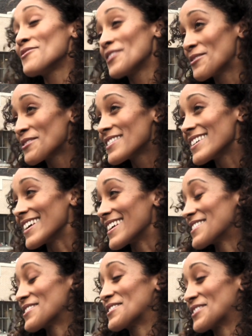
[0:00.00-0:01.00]
favorite thing
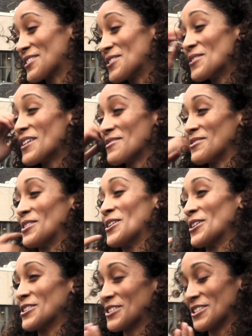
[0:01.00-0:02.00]
is just to go have a
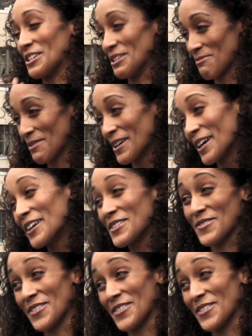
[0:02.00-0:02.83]
large cheeseburger and